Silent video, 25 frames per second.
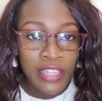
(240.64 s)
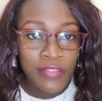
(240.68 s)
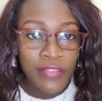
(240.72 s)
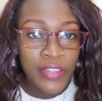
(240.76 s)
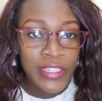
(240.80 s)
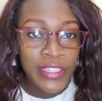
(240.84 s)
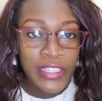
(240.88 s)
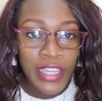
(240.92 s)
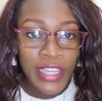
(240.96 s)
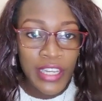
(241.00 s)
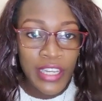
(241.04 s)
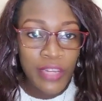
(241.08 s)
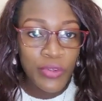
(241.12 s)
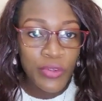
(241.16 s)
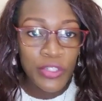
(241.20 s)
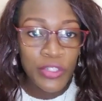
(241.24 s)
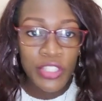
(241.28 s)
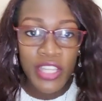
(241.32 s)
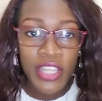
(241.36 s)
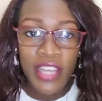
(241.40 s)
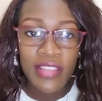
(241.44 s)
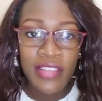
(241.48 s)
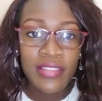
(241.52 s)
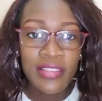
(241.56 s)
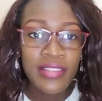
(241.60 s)
give it any more
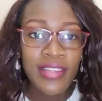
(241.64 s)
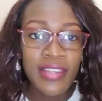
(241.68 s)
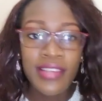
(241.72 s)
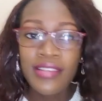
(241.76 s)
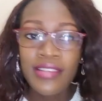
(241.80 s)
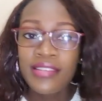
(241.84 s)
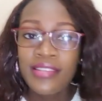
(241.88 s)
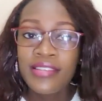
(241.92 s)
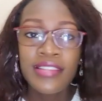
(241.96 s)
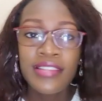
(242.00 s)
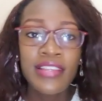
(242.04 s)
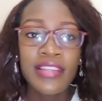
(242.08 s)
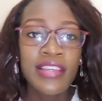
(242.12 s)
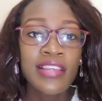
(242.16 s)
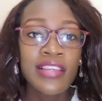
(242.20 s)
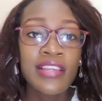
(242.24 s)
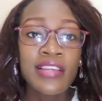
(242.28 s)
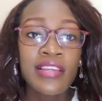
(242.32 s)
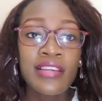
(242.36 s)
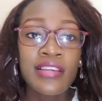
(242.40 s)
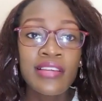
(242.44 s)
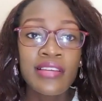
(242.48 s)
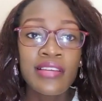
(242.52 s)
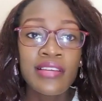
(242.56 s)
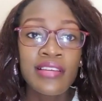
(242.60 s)
chances.
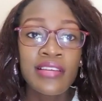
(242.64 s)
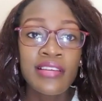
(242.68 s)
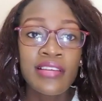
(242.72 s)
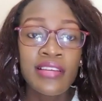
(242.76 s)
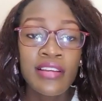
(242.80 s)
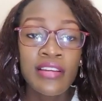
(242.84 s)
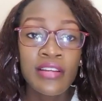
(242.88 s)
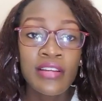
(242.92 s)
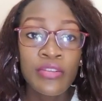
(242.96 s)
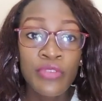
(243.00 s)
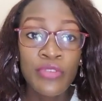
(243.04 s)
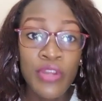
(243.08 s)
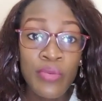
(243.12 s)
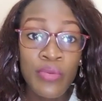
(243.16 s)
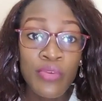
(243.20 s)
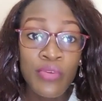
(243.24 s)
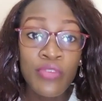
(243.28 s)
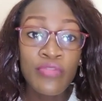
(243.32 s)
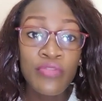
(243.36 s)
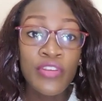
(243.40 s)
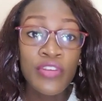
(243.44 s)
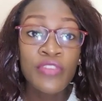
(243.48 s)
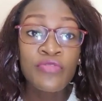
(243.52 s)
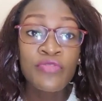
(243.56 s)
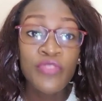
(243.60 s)

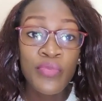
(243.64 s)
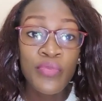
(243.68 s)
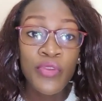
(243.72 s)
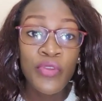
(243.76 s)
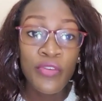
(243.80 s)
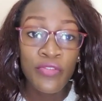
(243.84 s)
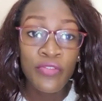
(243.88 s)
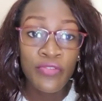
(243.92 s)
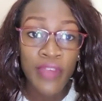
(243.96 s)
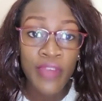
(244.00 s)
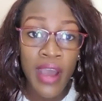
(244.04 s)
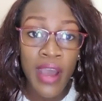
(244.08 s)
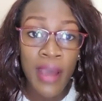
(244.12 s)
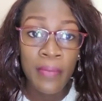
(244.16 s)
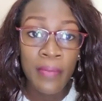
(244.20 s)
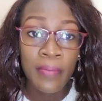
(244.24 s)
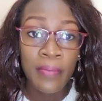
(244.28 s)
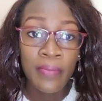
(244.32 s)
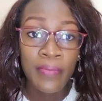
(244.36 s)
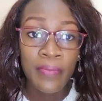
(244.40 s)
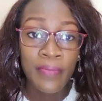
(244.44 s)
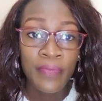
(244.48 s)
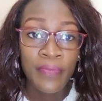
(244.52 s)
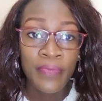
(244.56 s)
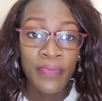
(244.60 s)
Remove it from your farm.
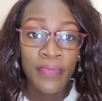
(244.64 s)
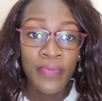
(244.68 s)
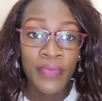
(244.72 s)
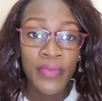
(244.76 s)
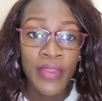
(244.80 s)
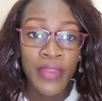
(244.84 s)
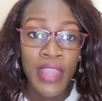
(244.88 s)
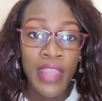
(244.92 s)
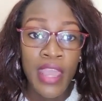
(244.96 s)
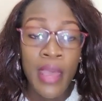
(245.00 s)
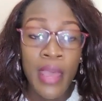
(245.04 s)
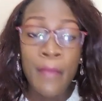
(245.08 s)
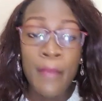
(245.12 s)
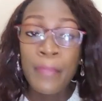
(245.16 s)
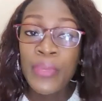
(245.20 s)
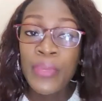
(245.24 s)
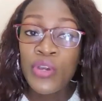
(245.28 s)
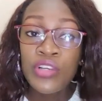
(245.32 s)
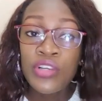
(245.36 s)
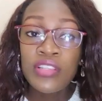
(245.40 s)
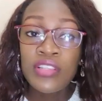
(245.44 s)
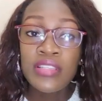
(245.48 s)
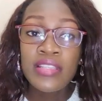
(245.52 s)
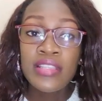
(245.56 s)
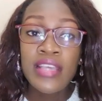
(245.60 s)

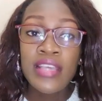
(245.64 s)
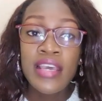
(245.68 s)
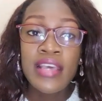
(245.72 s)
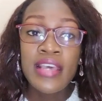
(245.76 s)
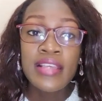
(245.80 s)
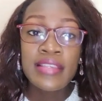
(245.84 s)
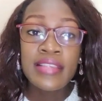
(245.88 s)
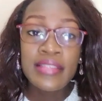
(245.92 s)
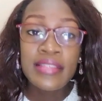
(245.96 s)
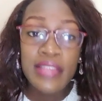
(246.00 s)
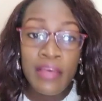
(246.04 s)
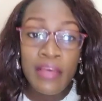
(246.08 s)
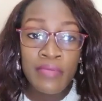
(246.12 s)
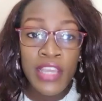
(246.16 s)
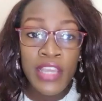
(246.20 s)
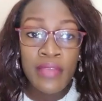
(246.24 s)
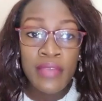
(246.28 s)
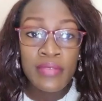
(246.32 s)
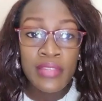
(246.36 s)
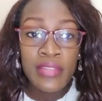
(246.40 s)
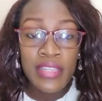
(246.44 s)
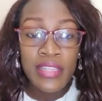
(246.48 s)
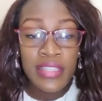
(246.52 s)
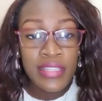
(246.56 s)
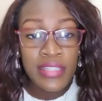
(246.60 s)
Because
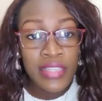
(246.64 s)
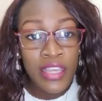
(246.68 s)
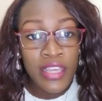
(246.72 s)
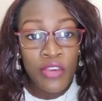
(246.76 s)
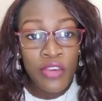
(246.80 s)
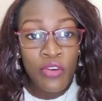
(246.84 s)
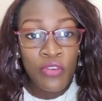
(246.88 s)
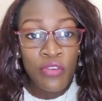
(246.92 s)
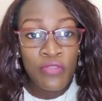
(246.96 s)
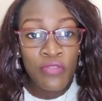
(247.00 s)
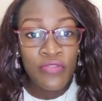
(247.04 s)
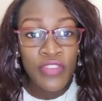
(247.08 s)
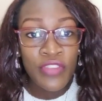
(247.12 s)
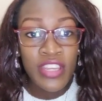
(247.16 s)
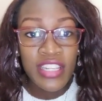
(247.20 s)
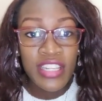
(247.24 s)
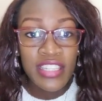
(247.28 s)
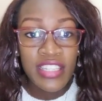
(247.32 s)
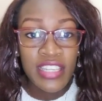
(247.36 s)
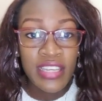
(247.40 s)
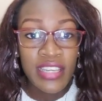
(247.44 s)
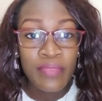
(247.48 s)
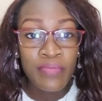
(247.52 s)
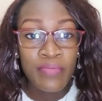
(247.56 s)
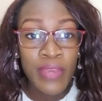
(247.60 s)
sometimes this thing of
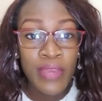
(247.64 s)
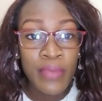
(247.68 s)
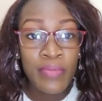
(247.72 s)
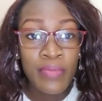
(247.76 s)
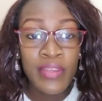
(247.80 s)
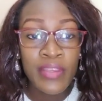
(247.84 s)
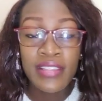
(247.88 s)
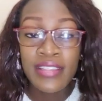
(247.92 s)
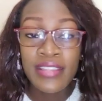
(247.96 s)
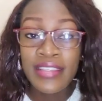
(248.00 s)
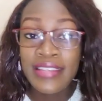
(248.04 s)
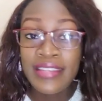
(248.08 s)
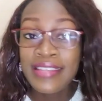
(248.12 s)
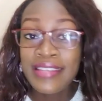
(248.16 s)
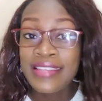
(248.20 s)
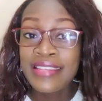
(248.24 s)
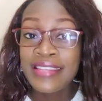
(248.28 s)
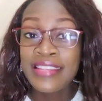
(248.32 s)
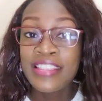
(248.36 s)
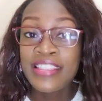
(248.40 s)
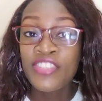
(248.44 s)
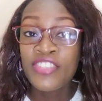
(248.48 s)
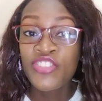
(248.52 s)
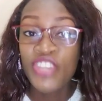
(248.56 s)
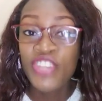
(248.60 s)
eating babies
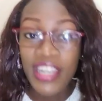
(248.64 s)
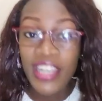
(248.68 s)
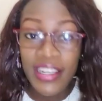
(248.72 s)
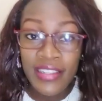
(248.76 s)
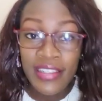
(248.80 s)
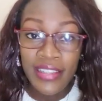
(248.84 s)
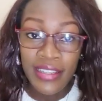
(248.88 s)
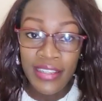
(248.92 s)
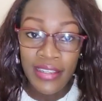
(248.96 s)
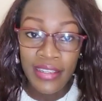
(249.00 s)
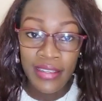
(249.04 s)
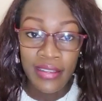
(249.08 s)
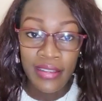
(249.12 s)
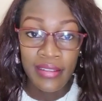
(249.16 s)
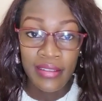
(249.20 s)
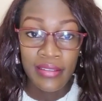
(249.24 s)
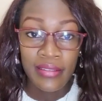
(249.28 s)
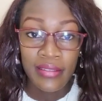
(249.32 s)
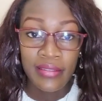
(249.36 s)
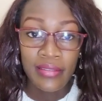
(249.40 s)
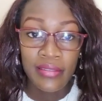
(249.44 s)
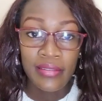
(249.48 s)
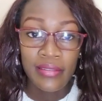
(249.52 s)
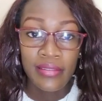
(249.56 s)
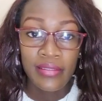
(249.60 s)
is genetic.
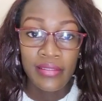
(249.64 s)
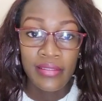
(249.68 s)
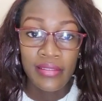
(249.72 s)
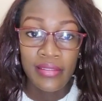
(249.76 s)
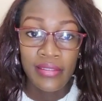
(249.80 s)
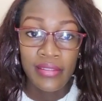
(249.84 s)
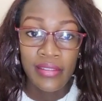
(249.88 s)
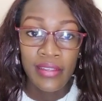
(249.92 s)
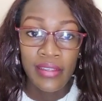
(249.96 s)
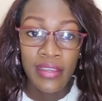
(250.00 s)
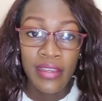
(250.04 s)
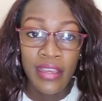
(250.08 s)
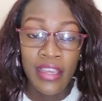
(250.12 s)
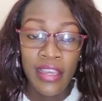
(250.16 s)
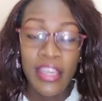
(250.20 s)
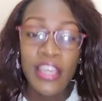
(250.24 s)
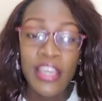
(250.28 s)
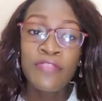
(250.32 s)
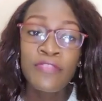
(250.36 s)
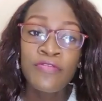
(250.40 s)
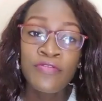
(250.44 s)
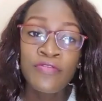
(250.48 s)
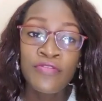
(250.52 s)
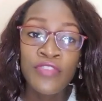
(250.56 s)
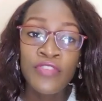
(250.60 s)

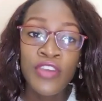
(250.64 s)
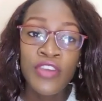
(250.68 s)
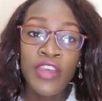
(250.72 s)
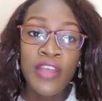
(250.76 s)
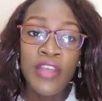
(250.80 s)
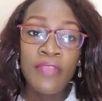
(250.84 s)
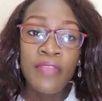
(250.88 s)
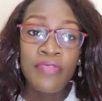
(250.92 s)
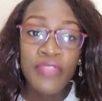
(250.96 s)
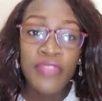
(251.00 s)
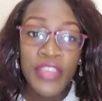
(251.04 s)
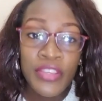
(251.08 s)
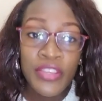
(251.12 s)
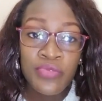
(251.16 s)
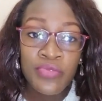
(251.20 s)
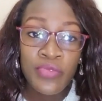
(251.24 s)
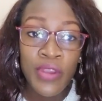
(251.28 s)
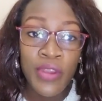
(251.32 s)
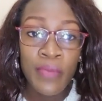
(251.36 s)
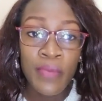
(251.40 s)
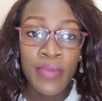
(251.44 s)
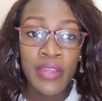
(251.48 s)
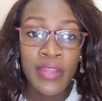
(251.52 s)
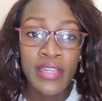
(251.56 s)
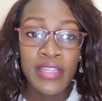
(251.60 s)
If this
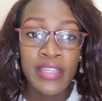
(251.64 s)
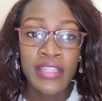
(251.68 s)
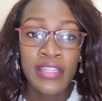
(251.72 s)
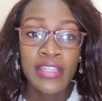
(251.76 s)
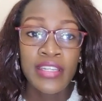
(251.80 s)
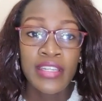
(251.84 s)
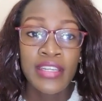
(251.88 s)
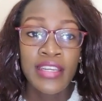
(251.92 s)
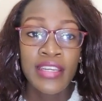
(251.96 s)
rabbit